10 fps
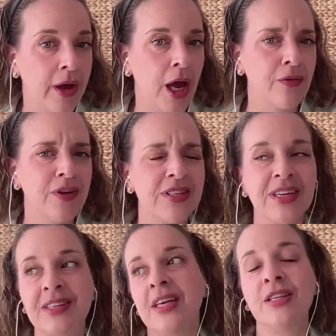Every
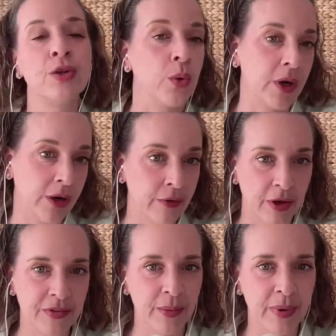success story
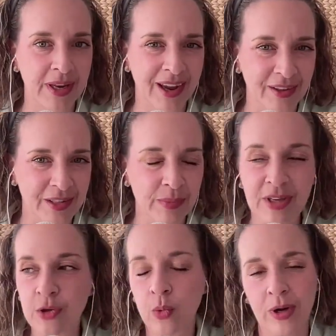of somebody else
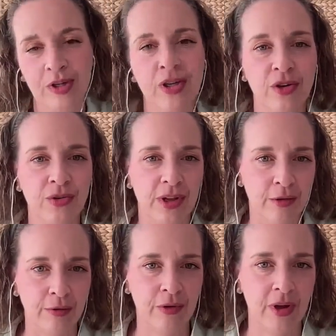makes you question
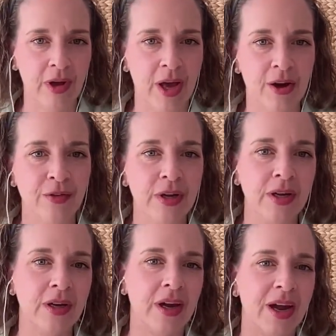yourself.
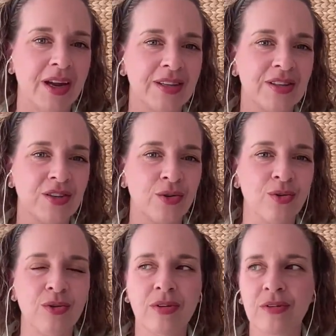Every
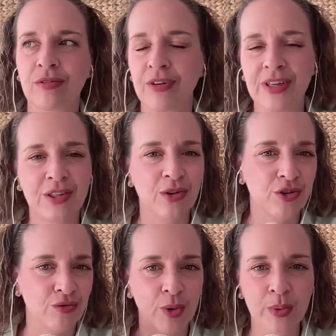external research
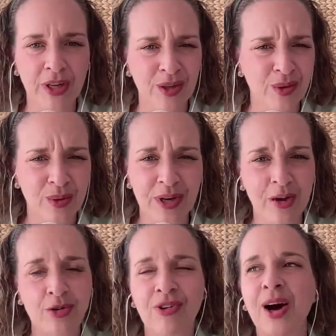road that you go
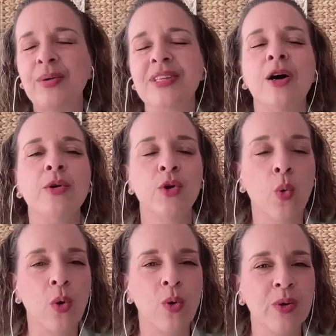down drowns out
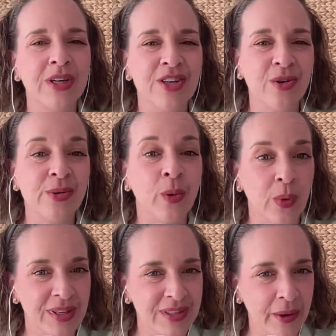your own internal
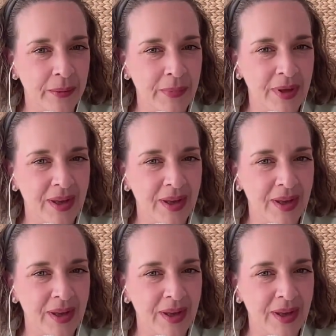wisdom.